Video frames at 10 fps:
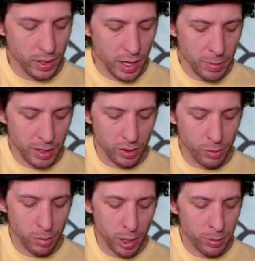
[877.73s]
How about a little
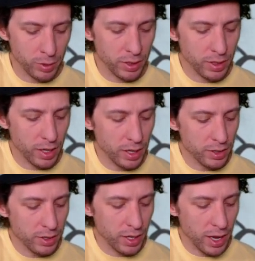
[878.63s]
purple in there
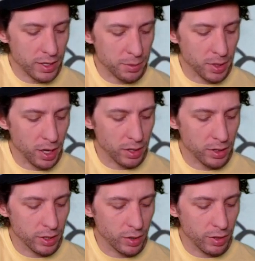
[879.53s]
just to add some color
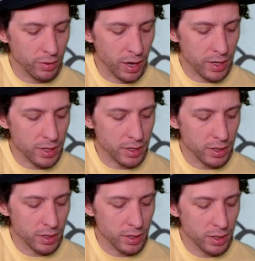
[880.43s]
into our visor?
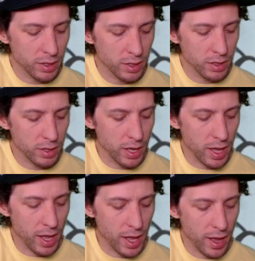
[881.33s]

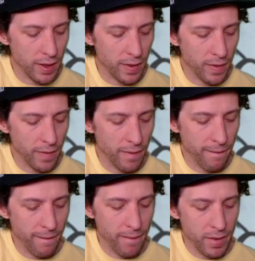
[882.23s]
Yeah.
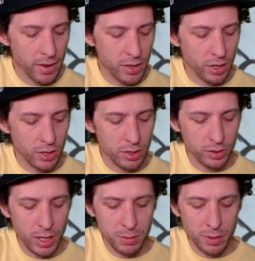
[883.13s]
You can also
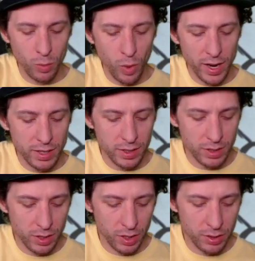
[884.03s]
keep some white.
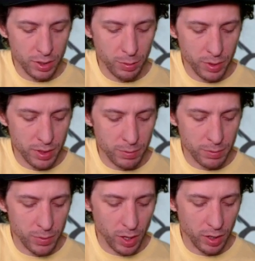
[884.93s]
You can also put some
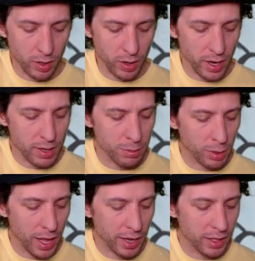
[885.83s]
dark gray and
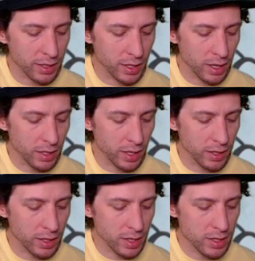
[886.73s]
black in there
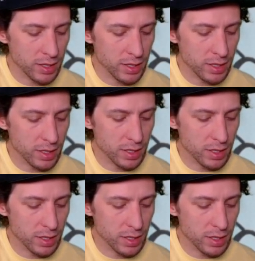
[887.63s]
like this.